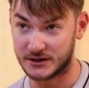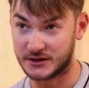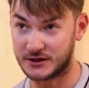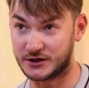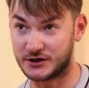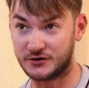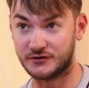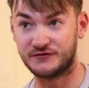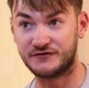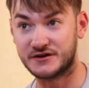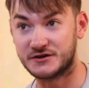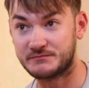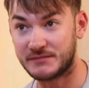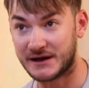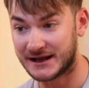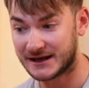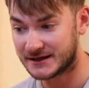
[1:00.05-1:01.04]
You could fish
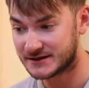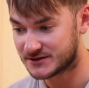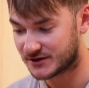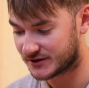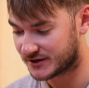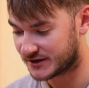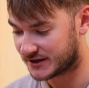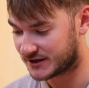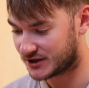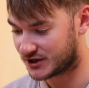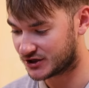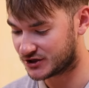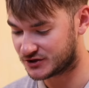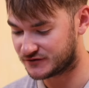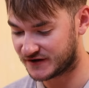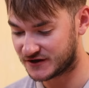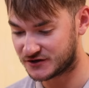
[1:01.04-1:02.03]
pellets on it, you
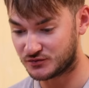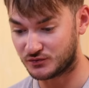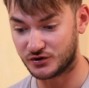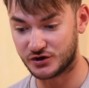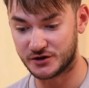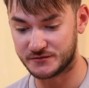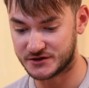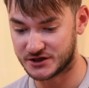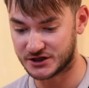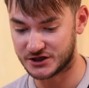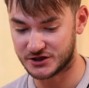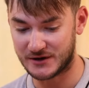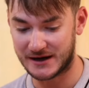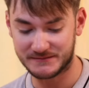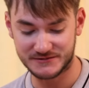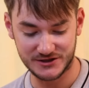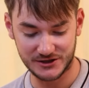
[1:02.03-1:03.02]
could fish worms, you could do
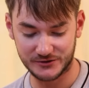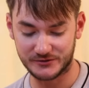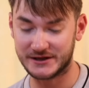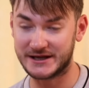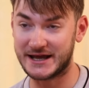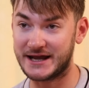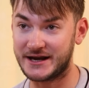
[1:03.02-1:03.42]
absolutely